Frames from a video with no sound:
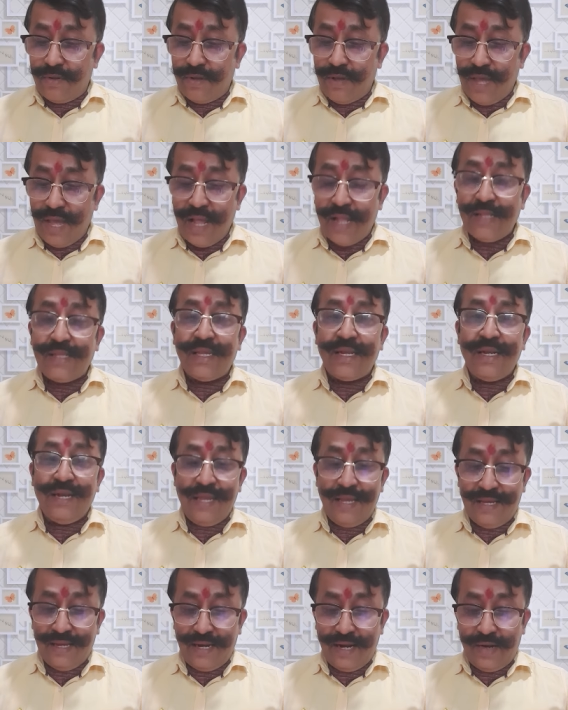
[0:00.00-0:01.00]
health and
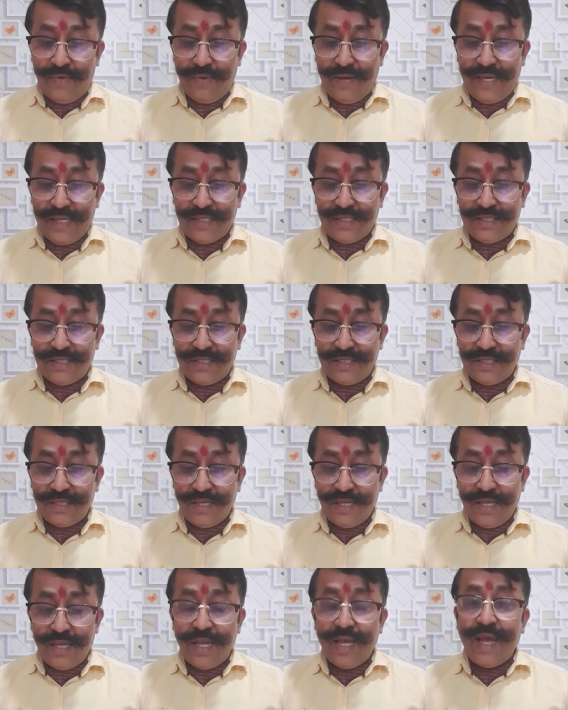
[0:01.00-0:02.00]
legal advice,
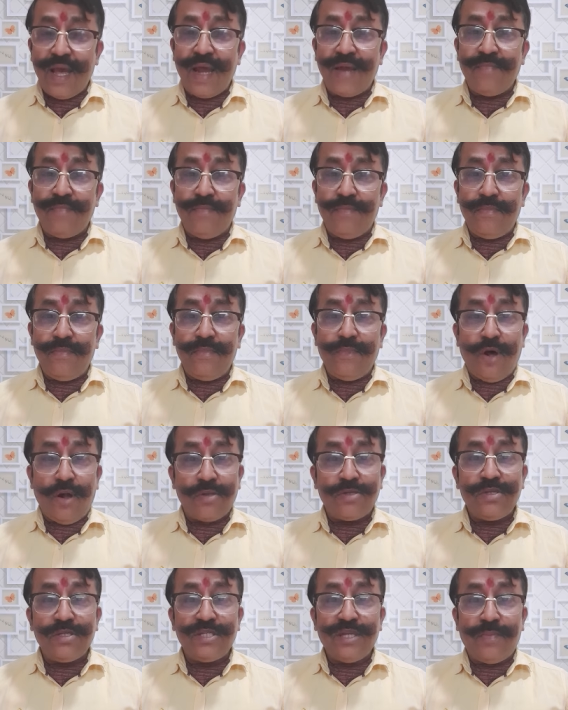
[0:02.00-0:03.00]
and
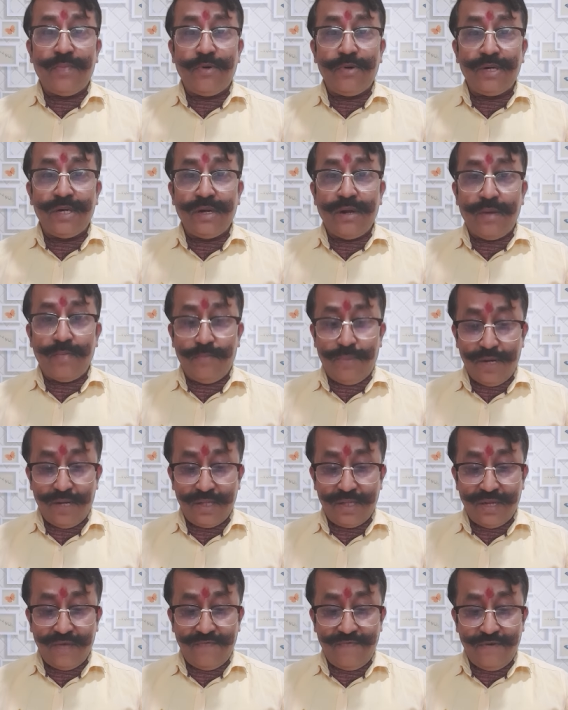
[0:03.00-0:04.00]
also supported on
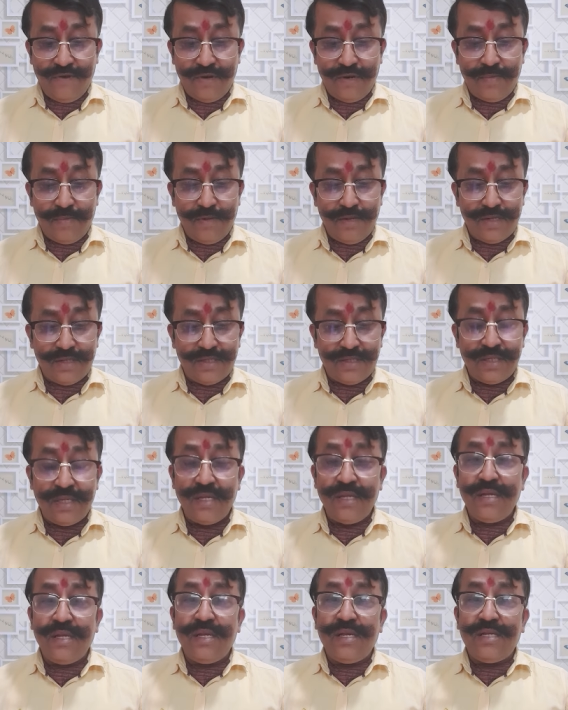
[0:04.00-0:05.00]
birth and funerals,
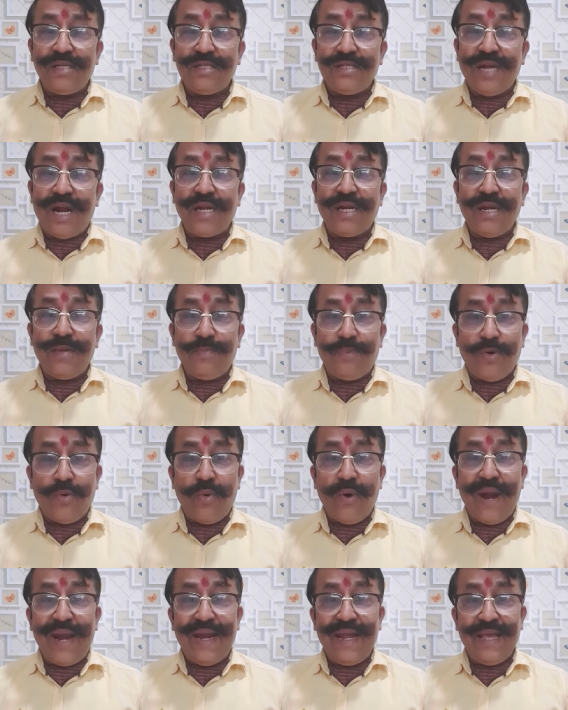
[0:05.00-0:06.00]
started
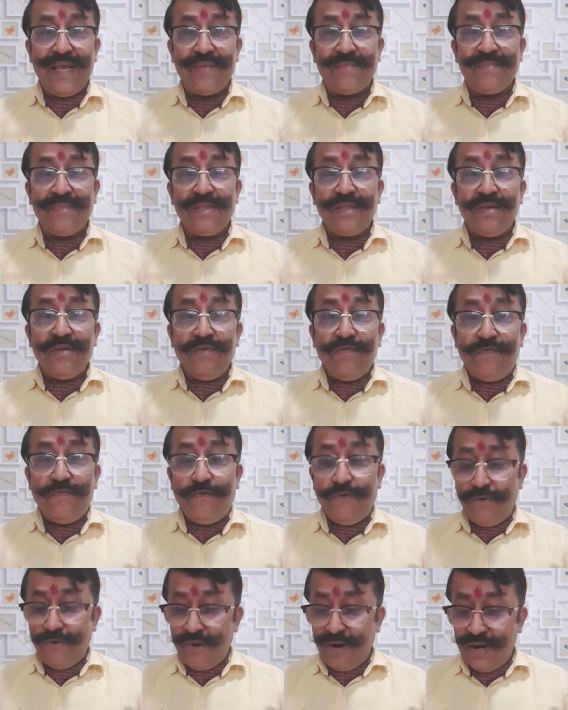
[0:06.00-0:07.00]
providing
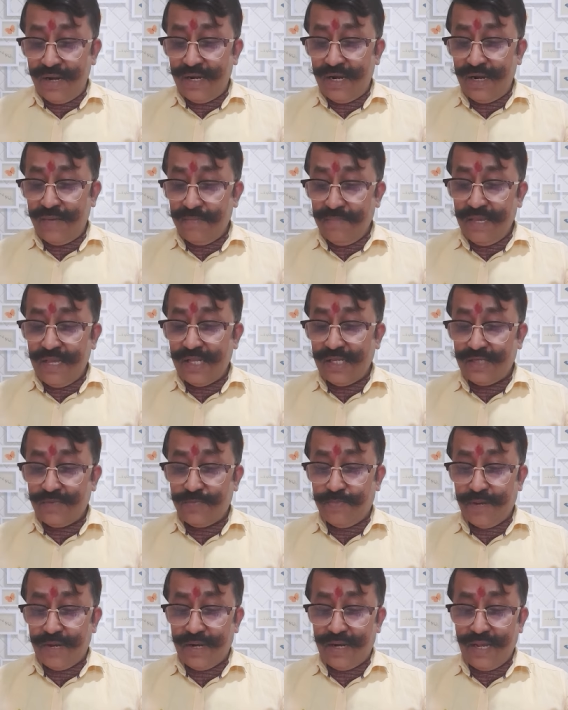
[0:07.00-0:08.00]
four hundred meals
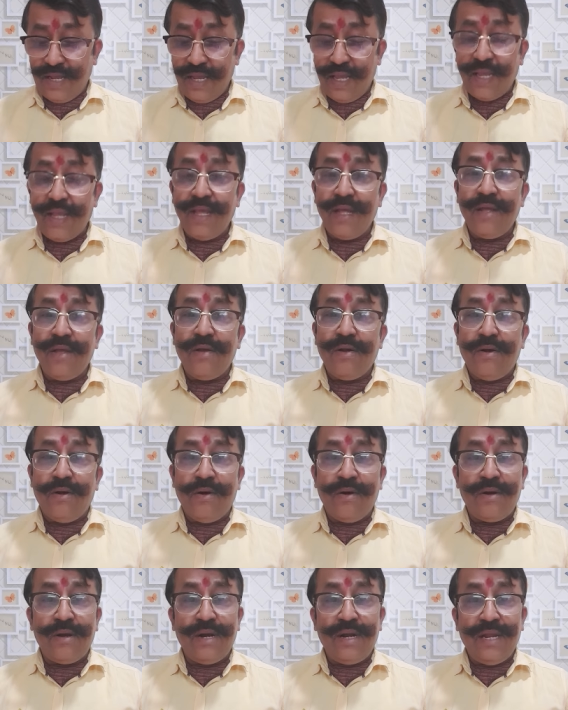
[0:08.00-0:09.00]
per day
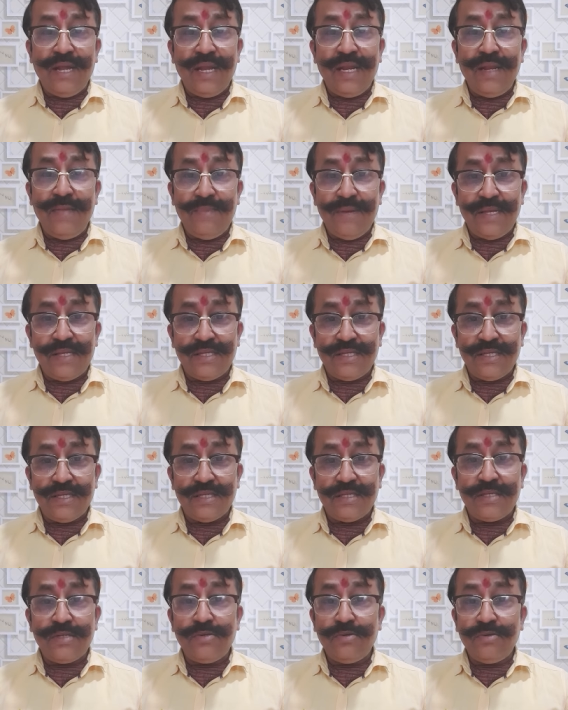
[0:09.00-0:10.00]
on a daily
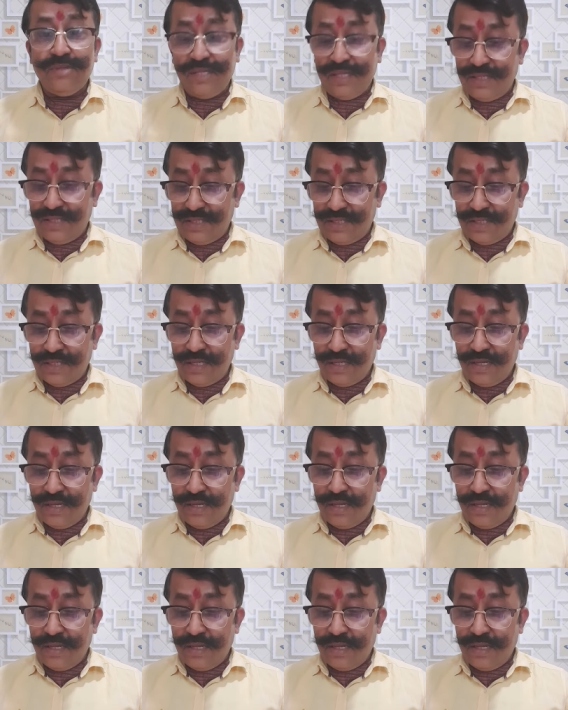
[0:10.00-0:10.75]
basis to these